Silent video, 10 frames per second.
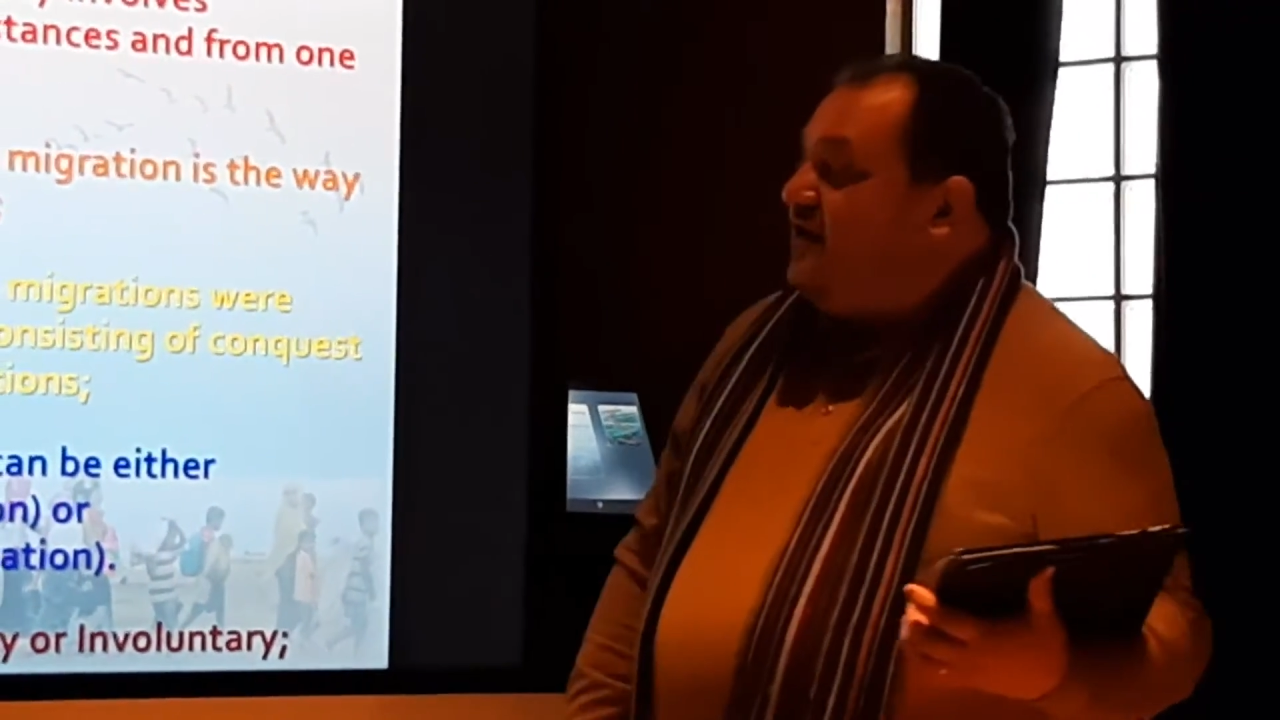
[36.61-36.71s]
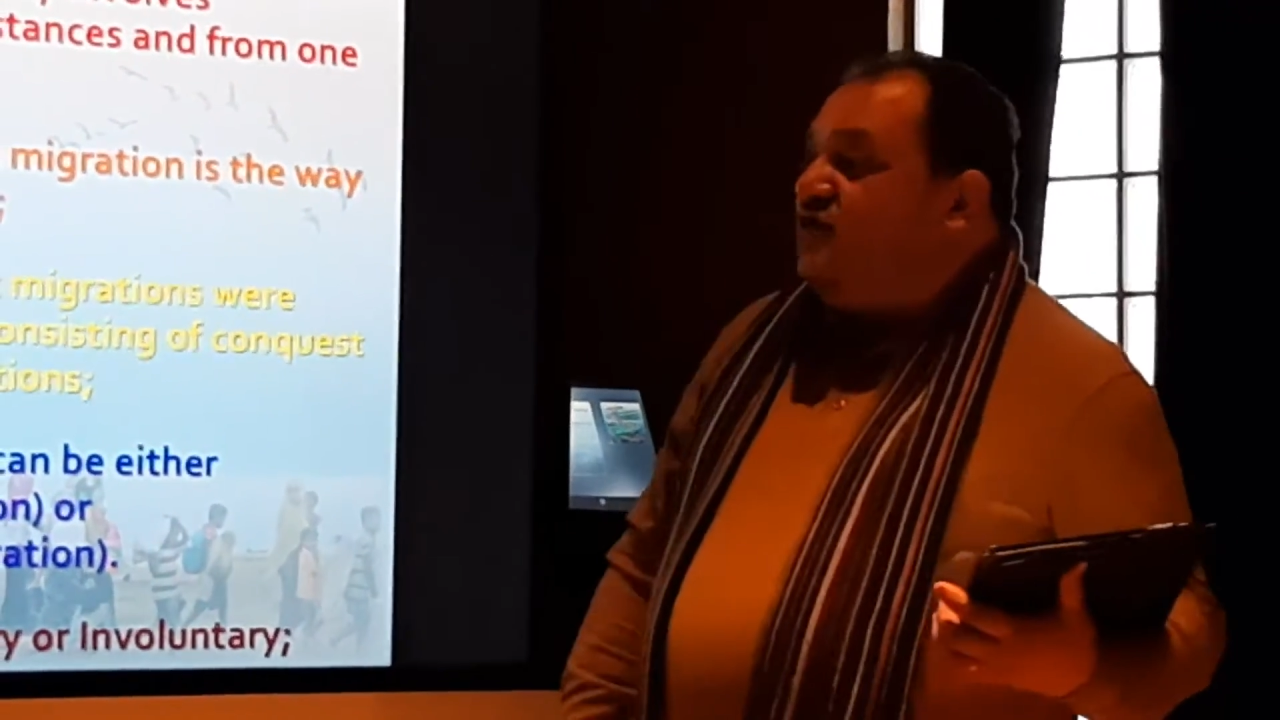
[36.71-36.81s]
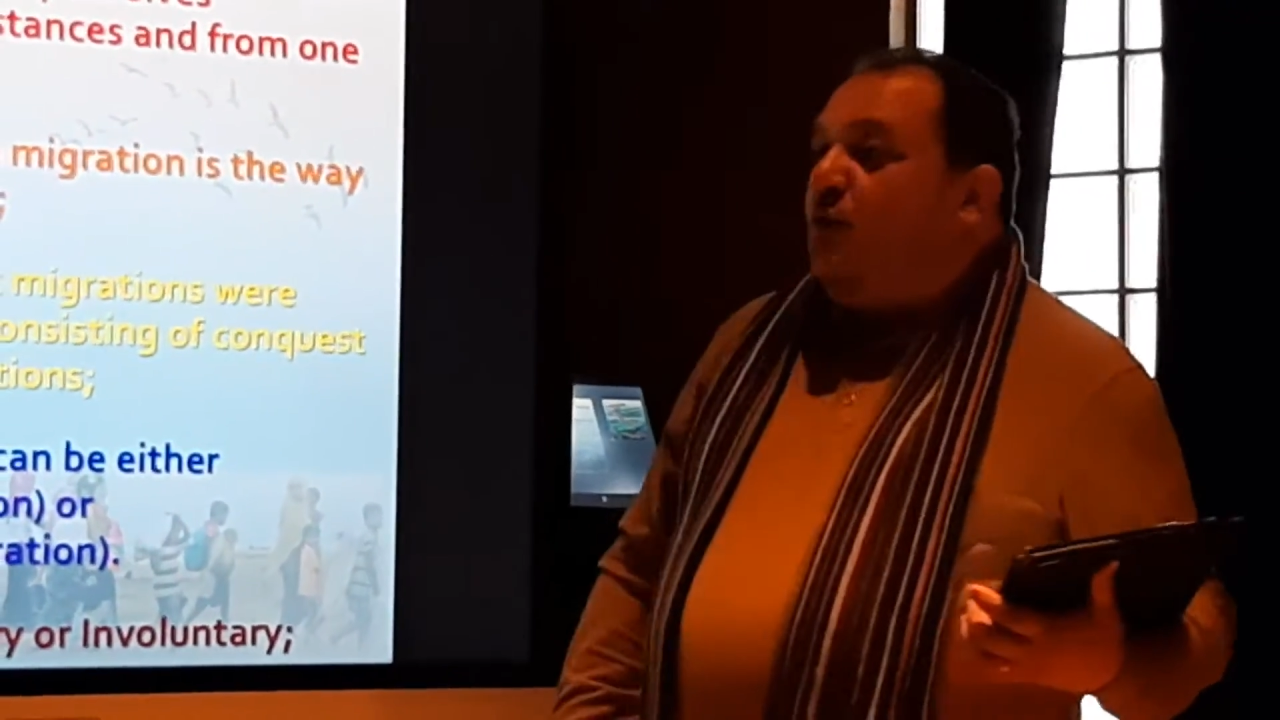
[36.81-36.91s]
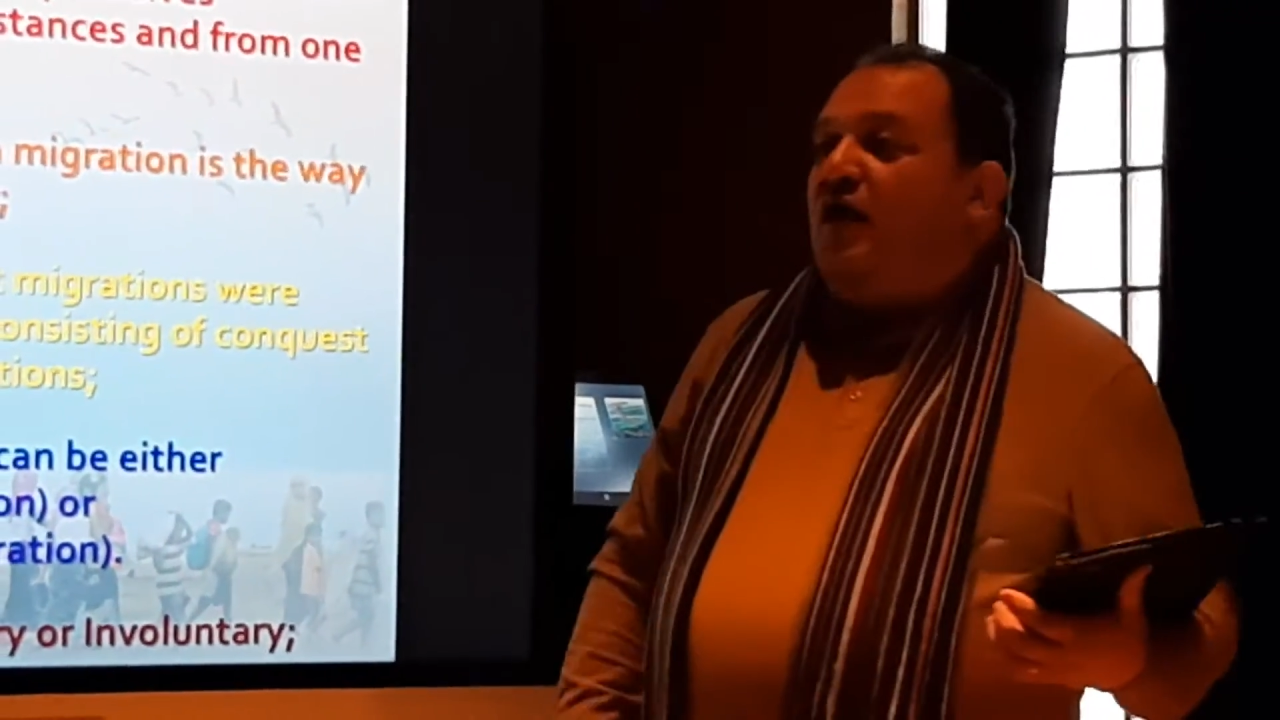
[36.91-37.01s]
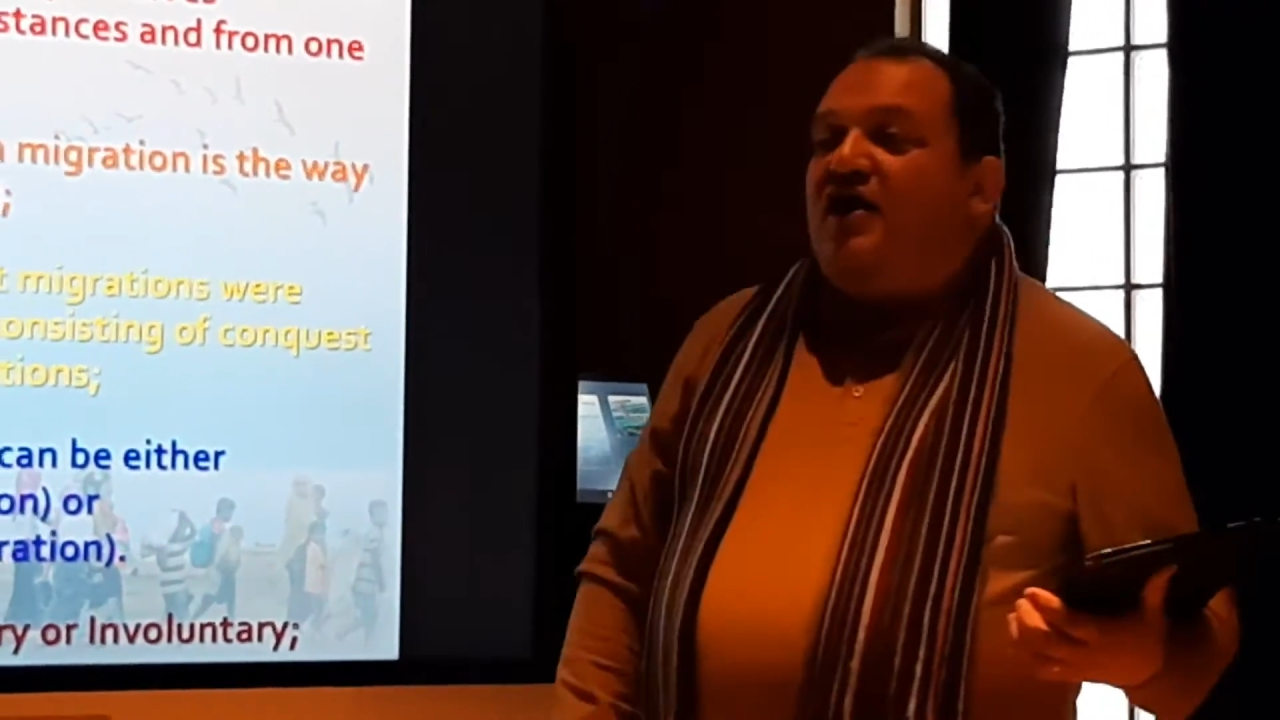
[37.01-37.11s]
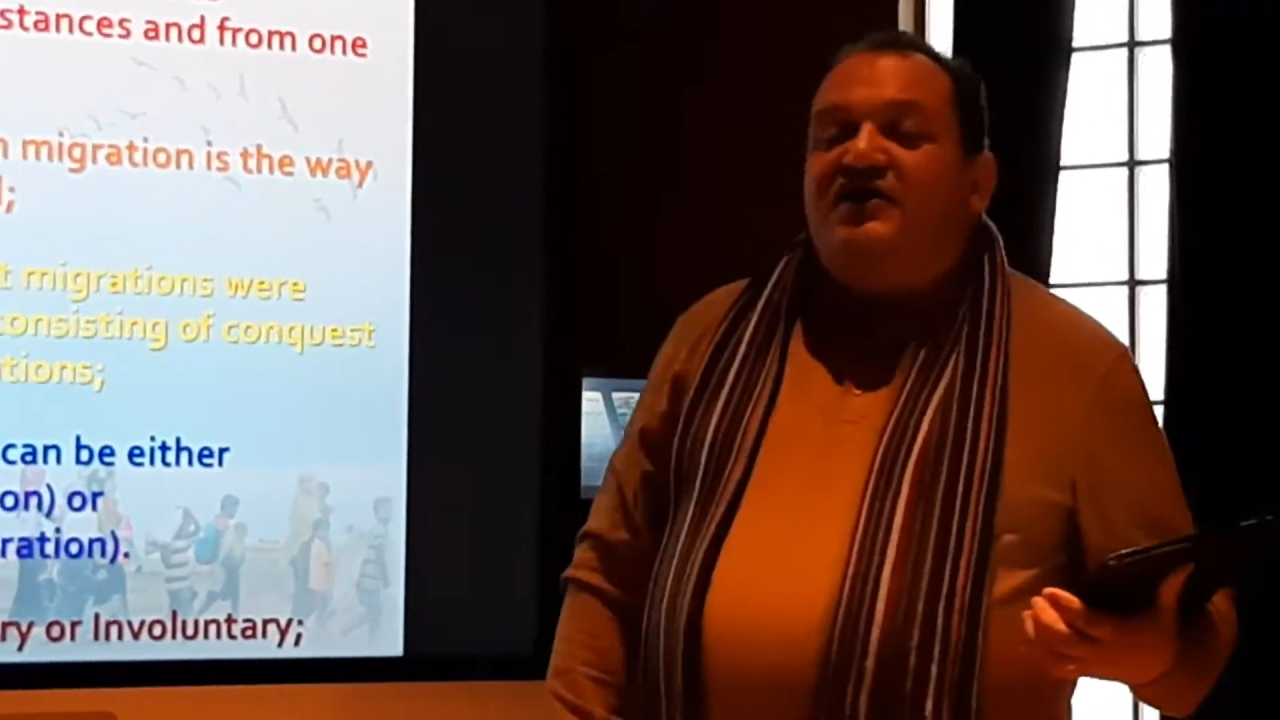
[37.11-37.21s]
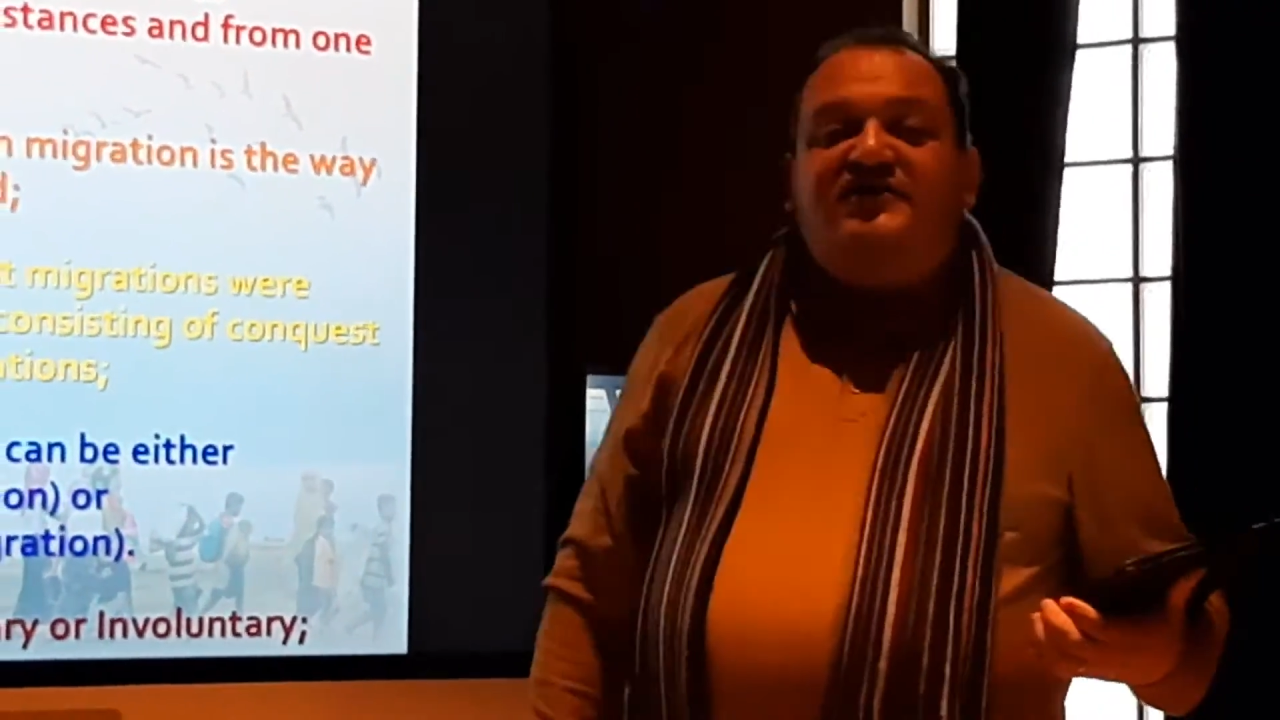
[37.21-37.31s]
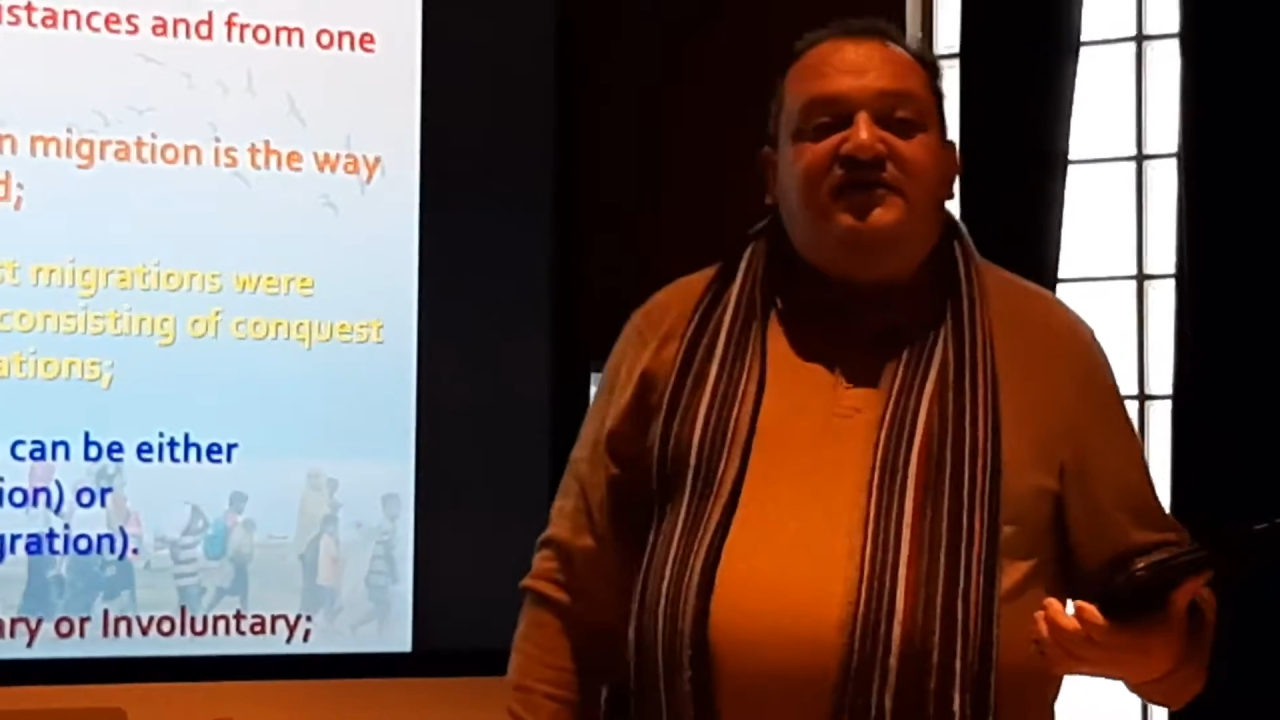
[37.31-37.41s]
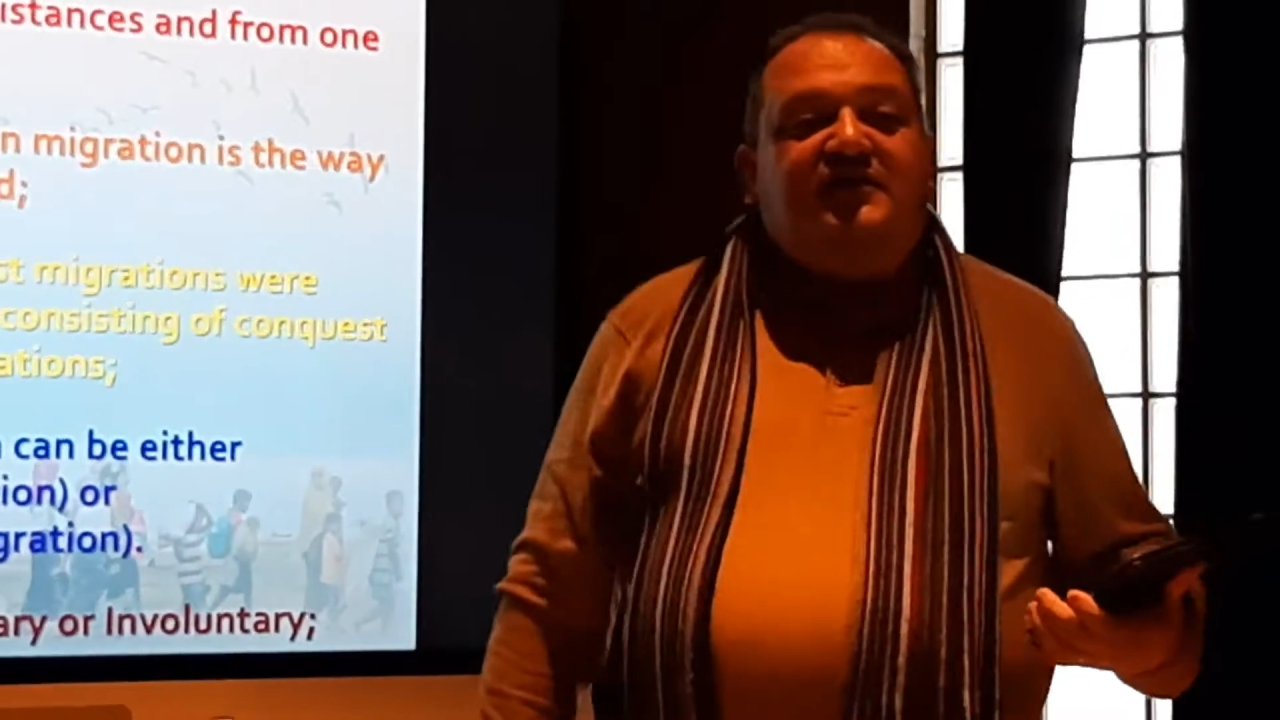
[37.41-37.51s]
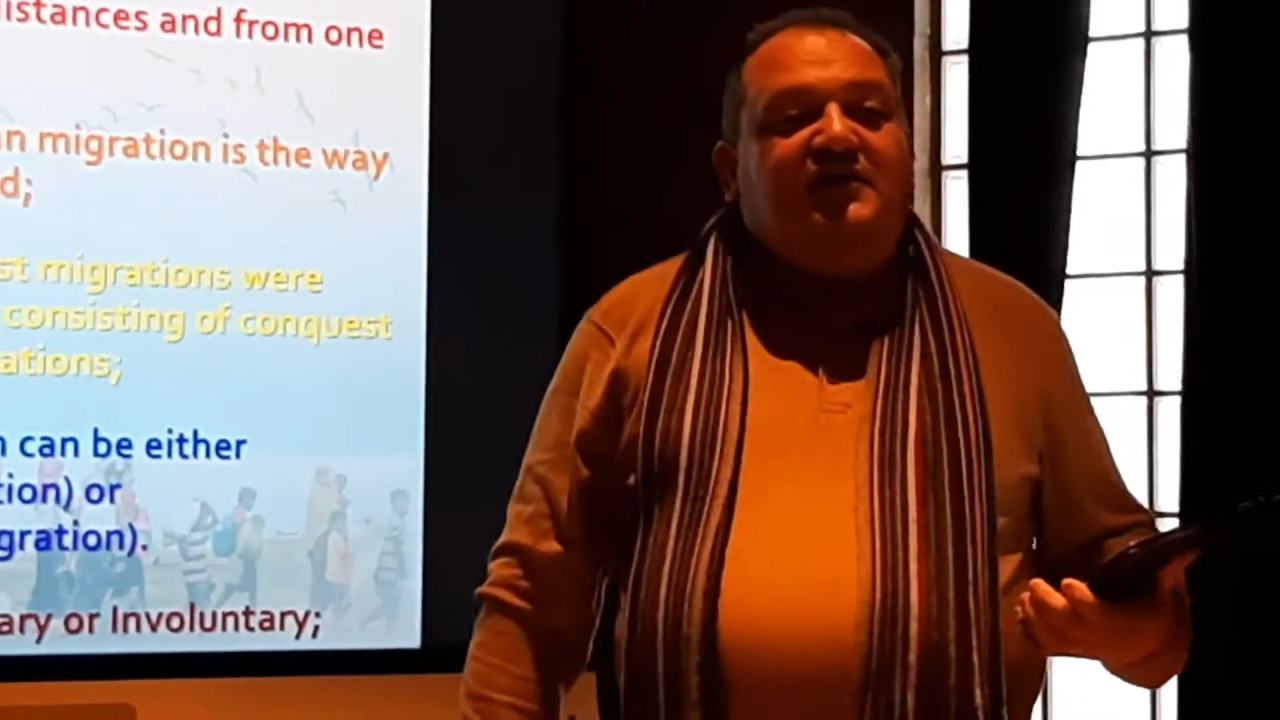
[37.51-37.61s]
the
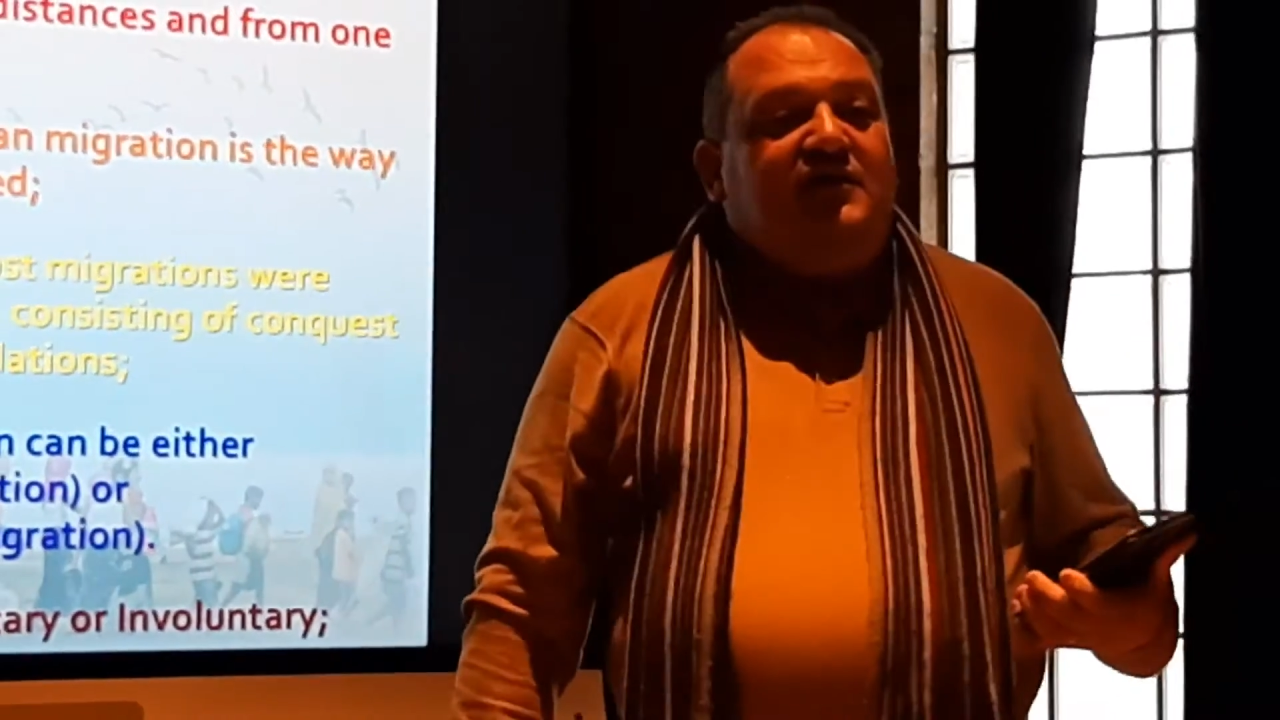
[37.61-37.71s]
world